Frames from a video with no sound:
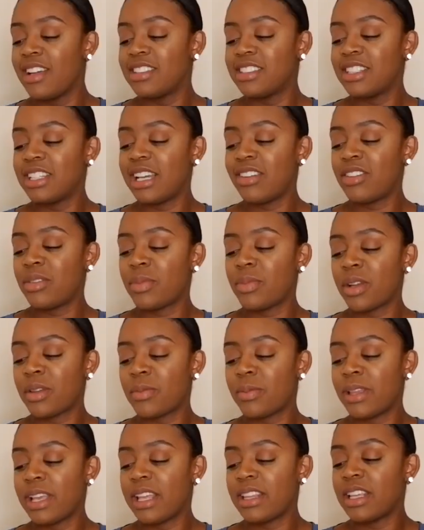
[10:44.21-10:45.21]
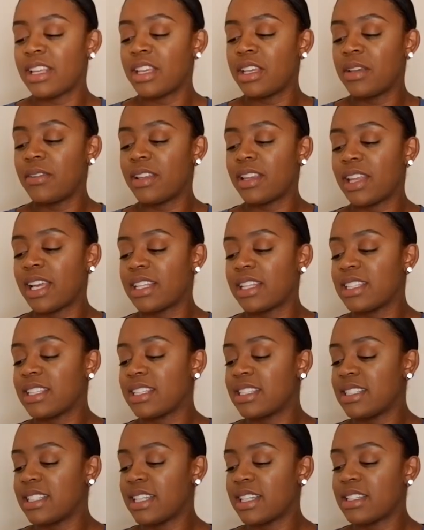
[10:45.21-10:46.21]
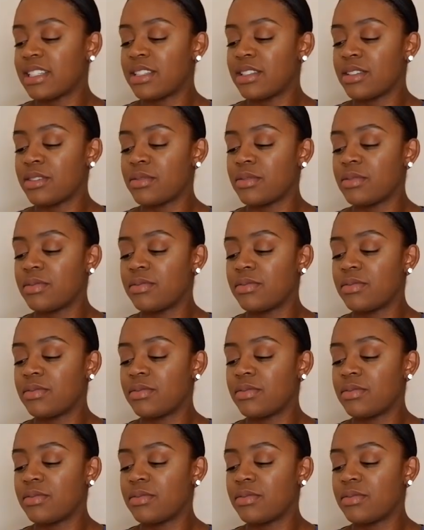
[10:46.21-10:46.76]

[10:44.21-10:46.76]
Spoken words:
Do you have a birth plan that you would like to stick to?